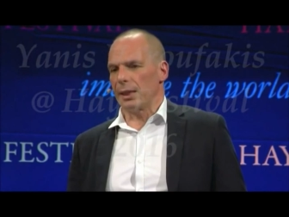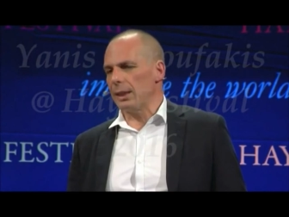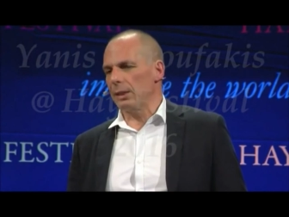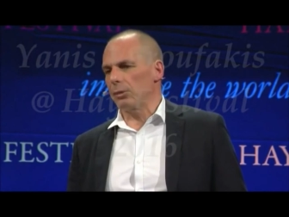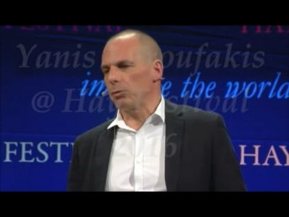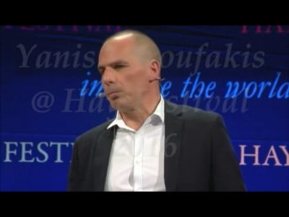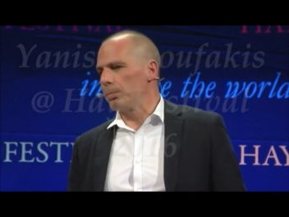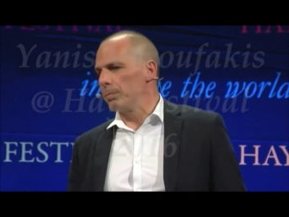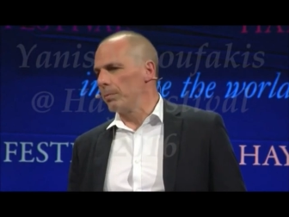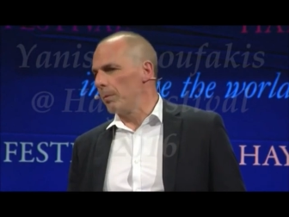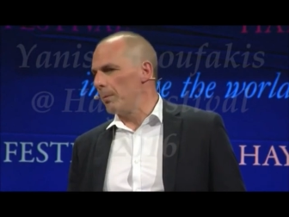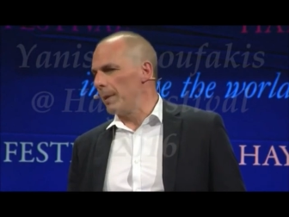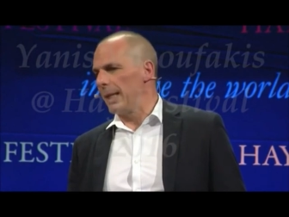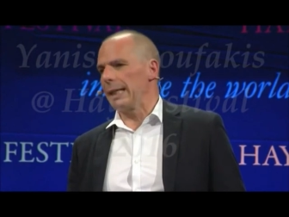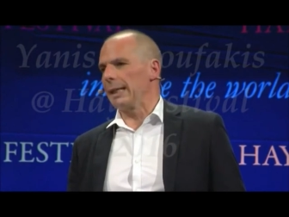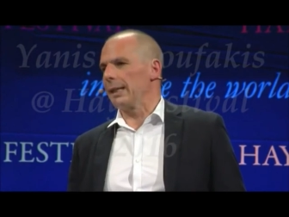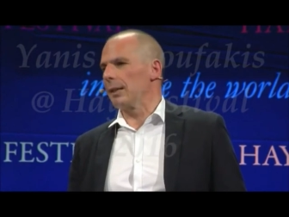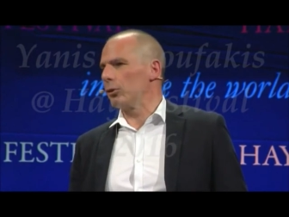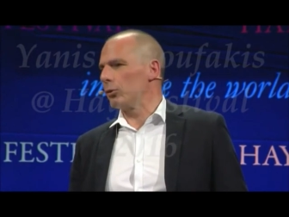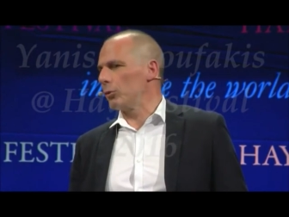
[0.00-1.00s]
take it to
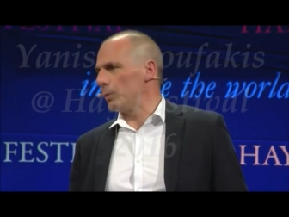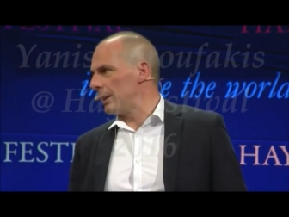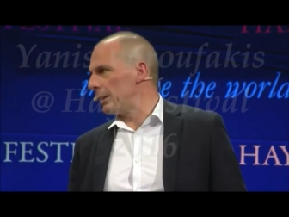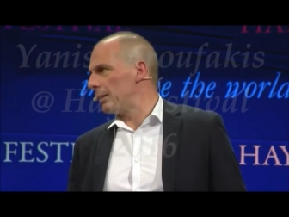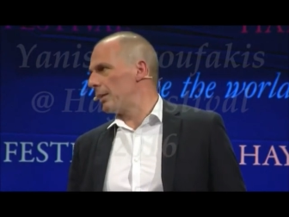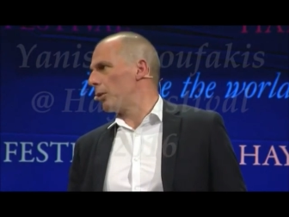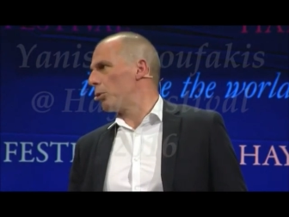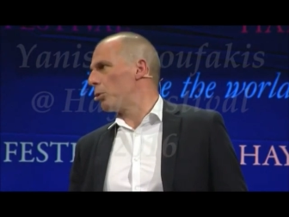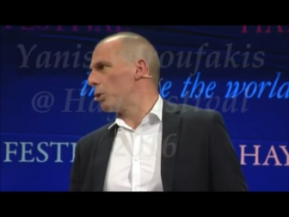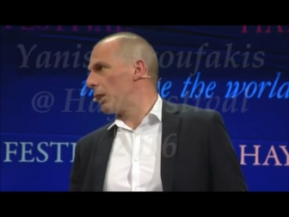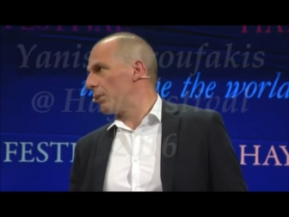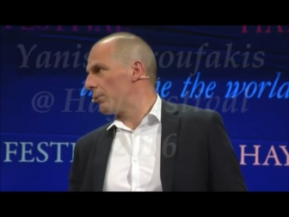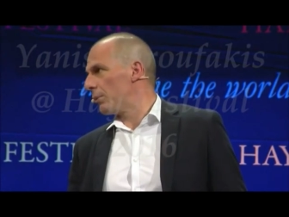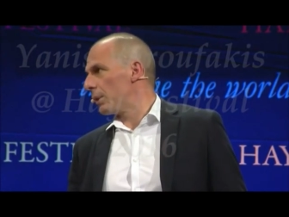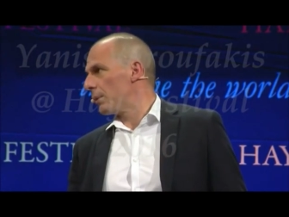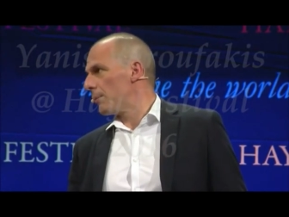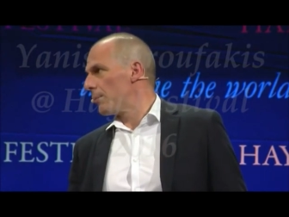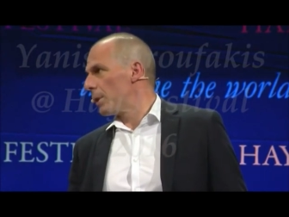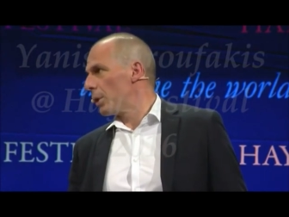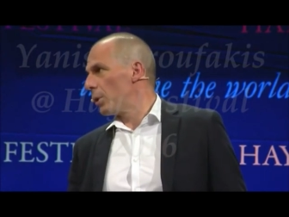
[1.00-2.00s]
America or to India or
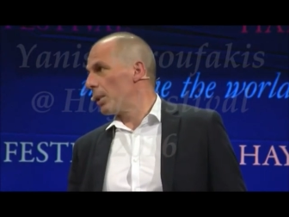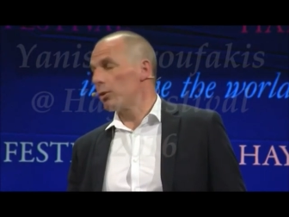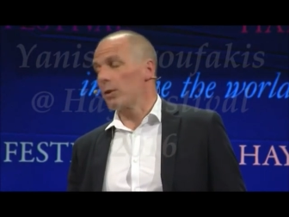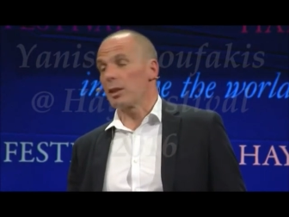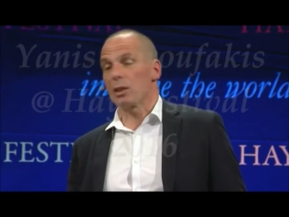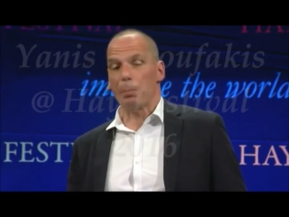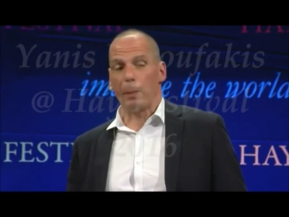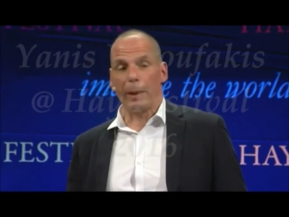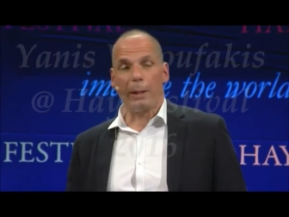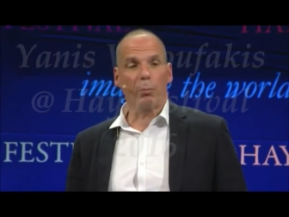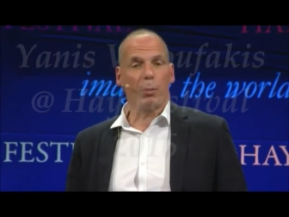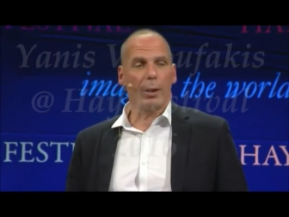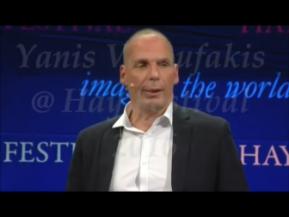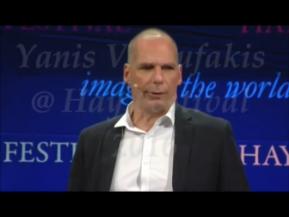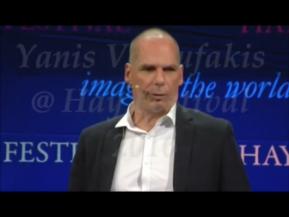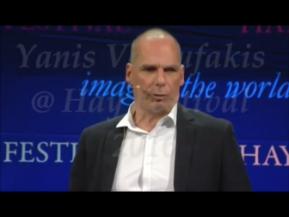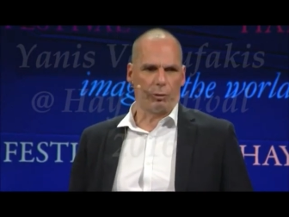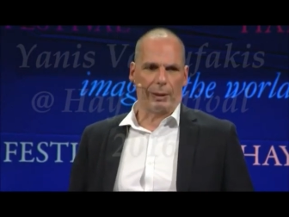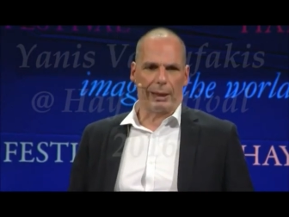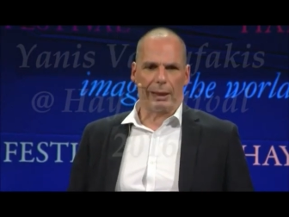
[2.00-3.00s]
wherever, you had to explain why
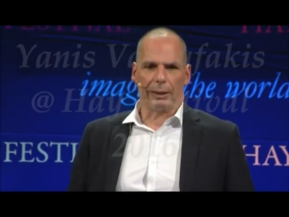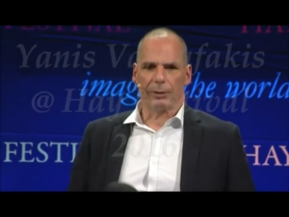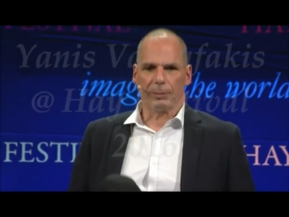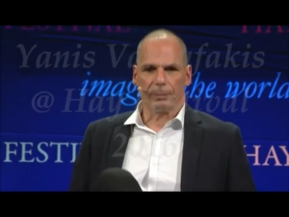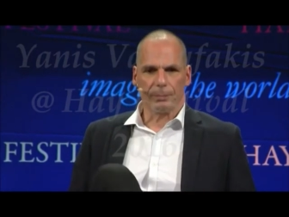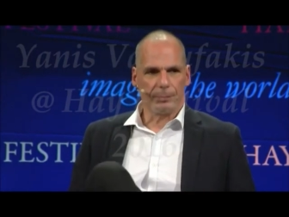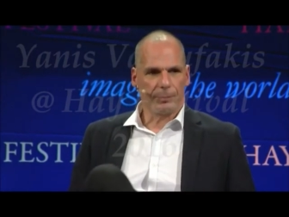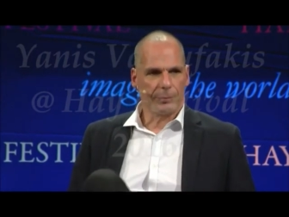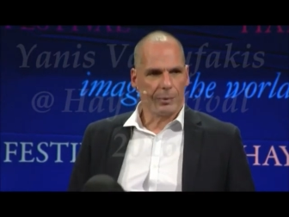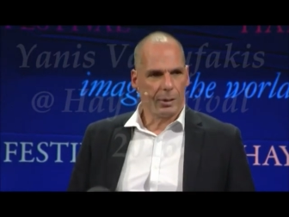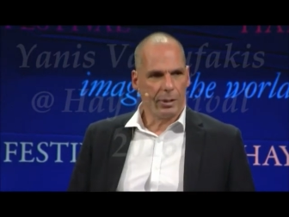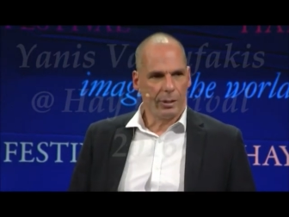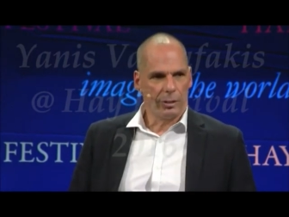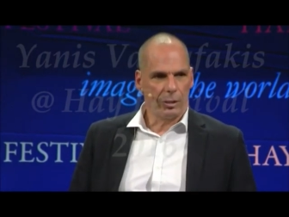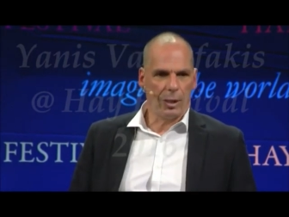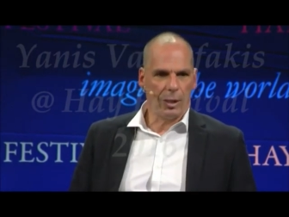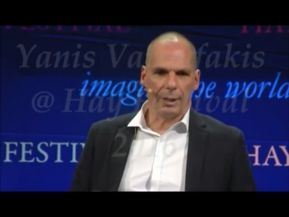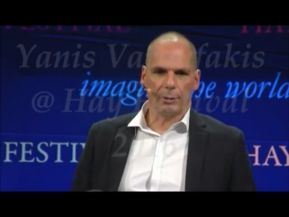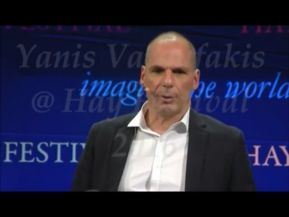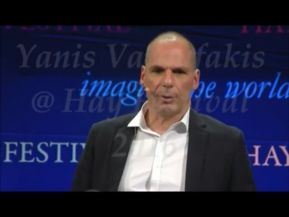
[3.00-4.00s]
you're doing it.
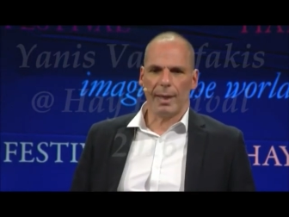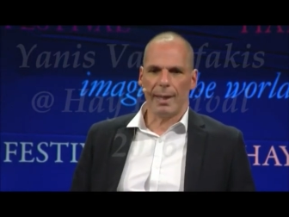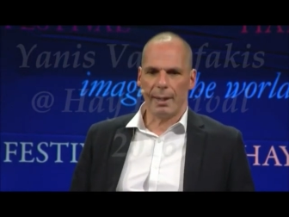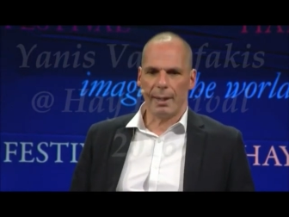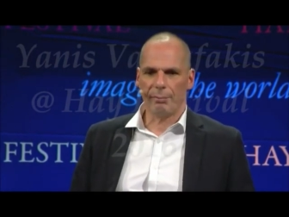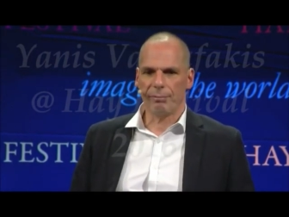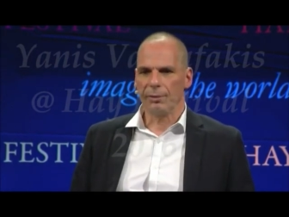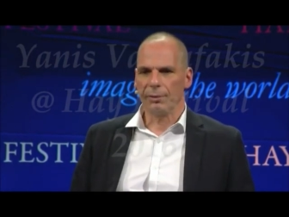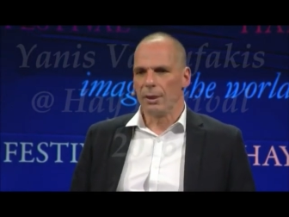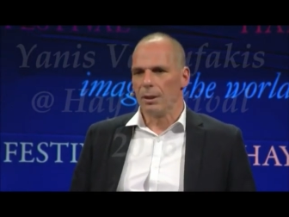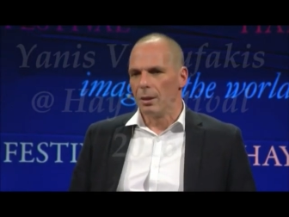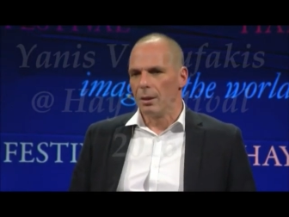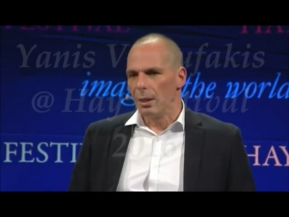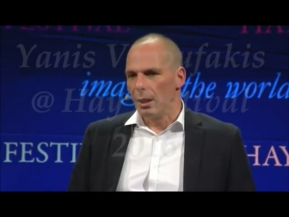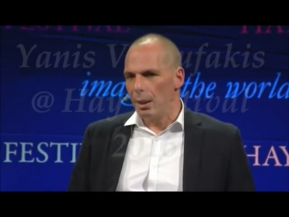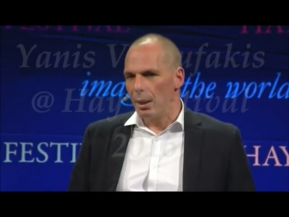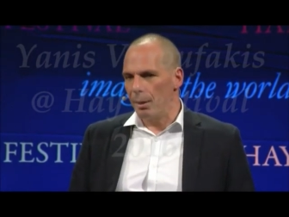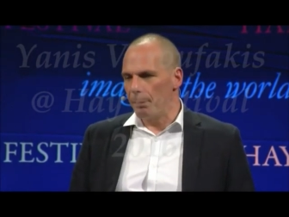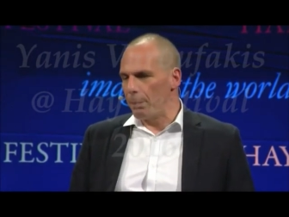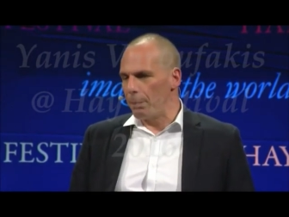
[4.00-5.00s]
You had to have
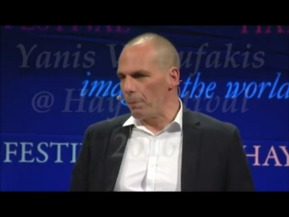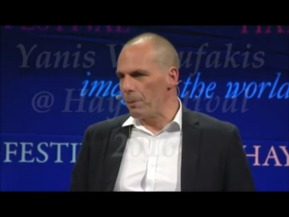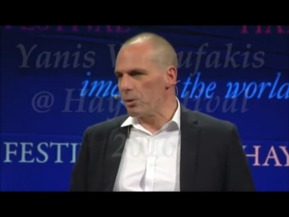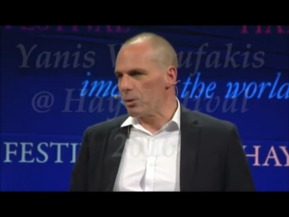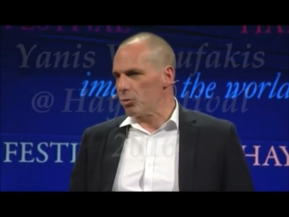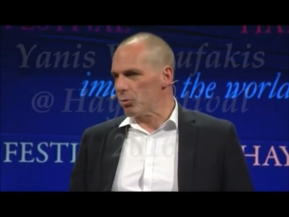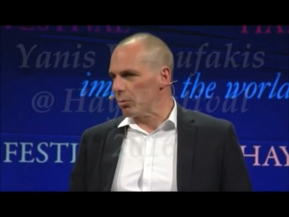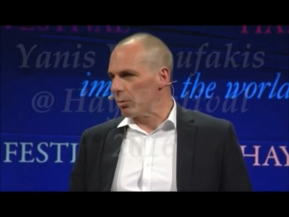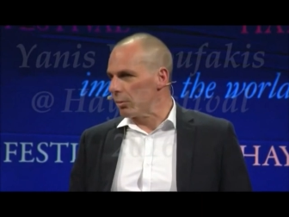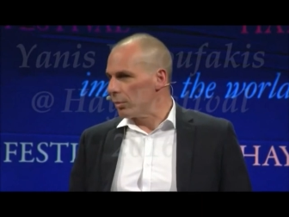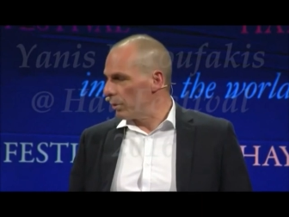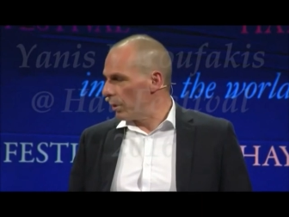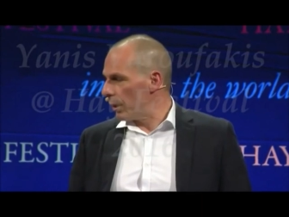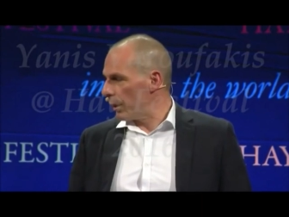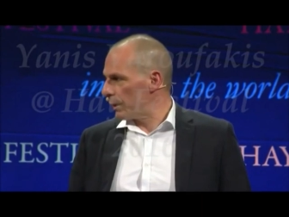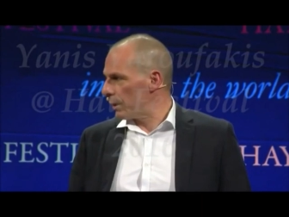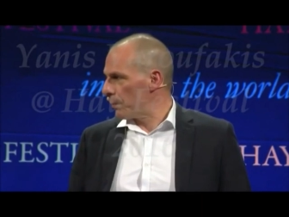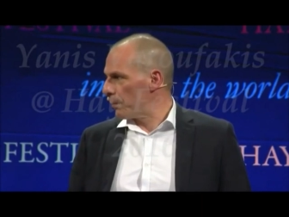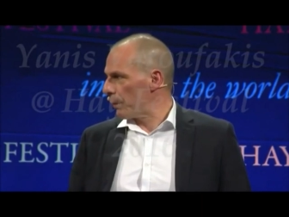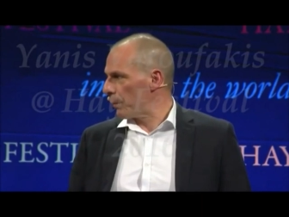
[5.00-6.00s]
a permission, a
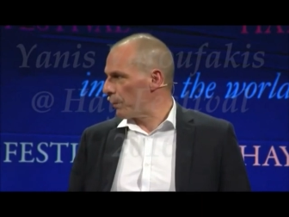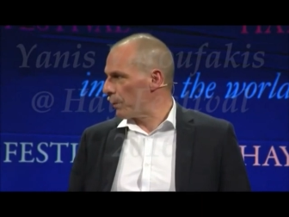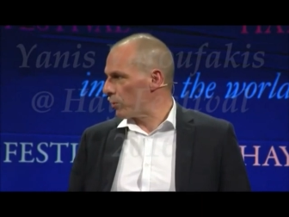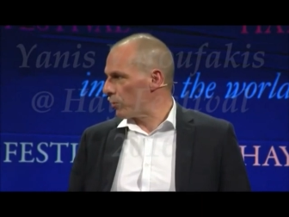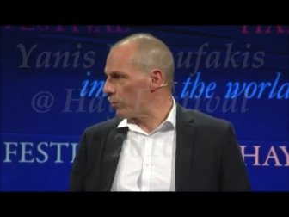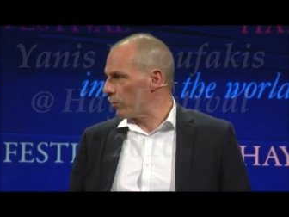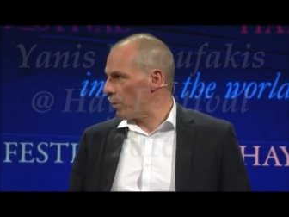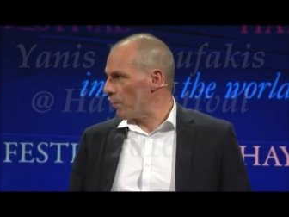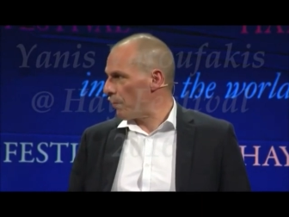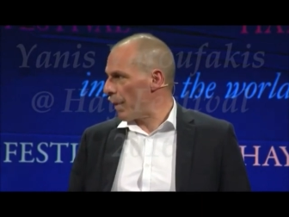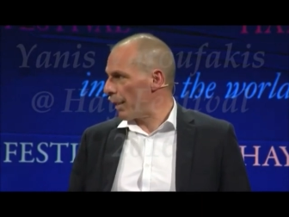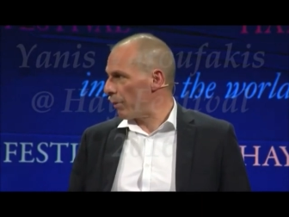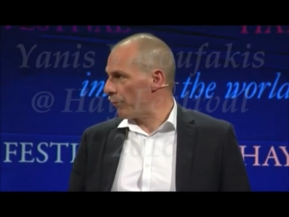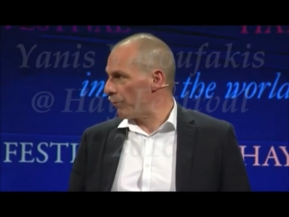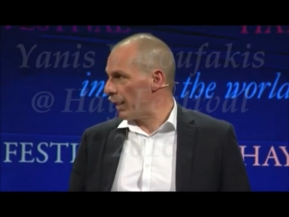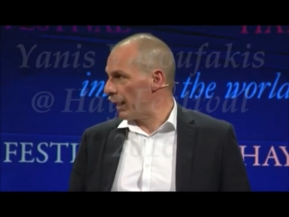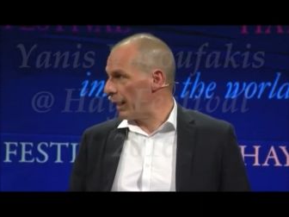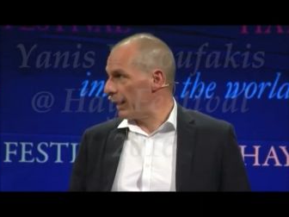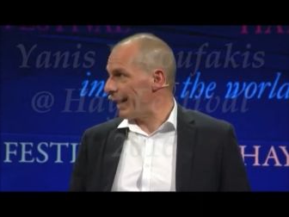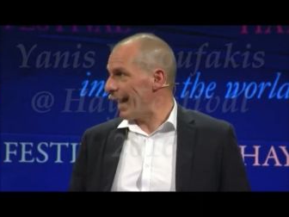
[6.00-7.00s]
written permission from the Bank
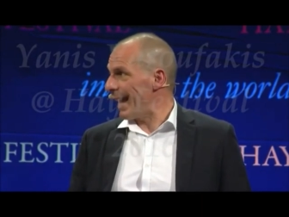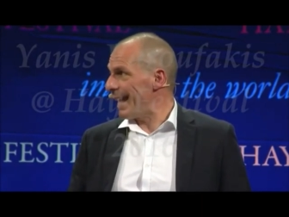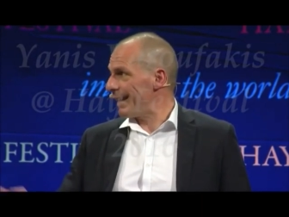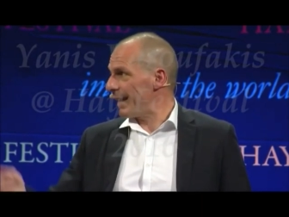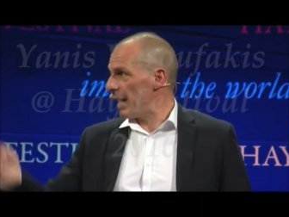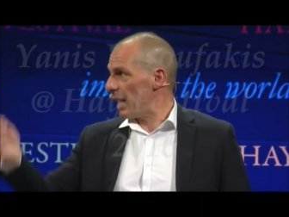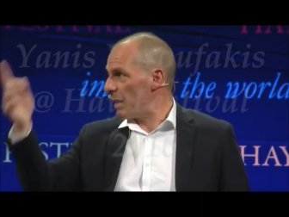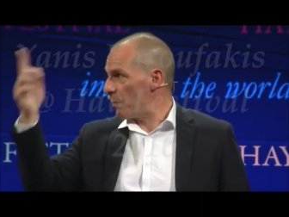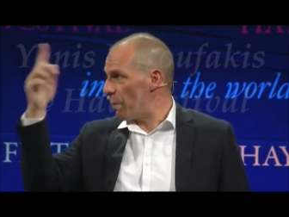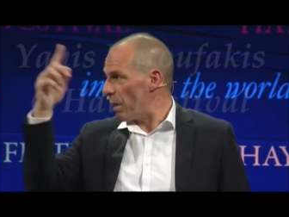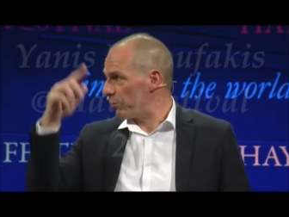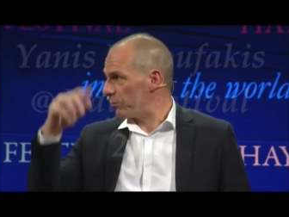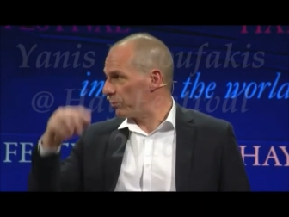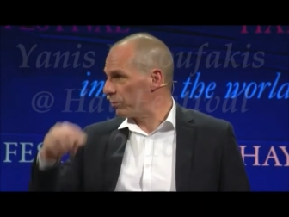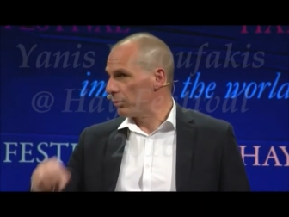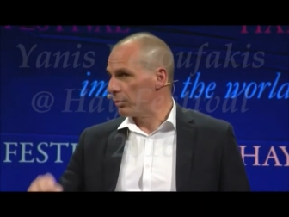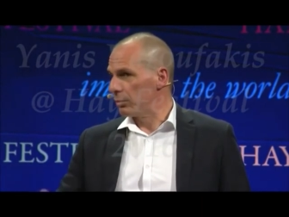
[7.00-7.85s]
of England and the IMF.